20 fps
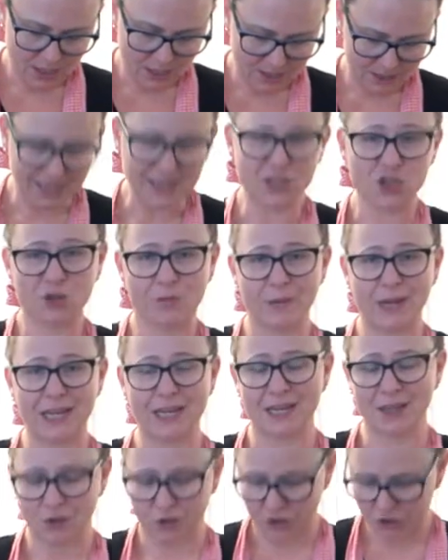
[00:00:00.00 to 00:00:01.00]
Yes, you're
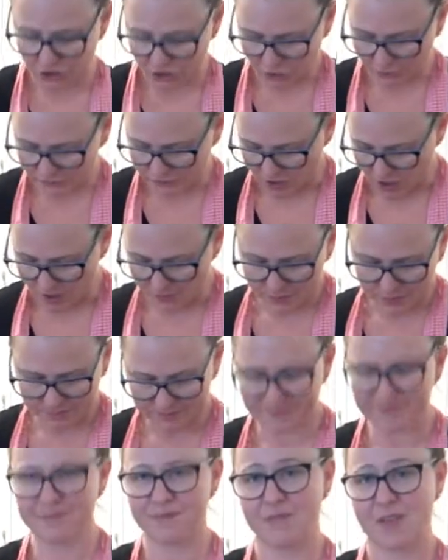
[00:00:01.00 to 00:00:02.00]
baking on your stovetop.
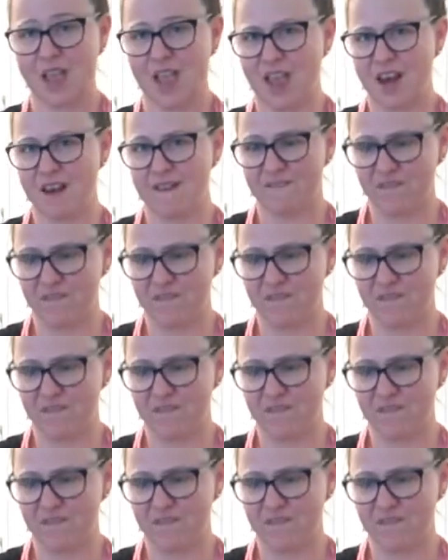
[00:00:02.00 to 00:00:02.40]
Isn't it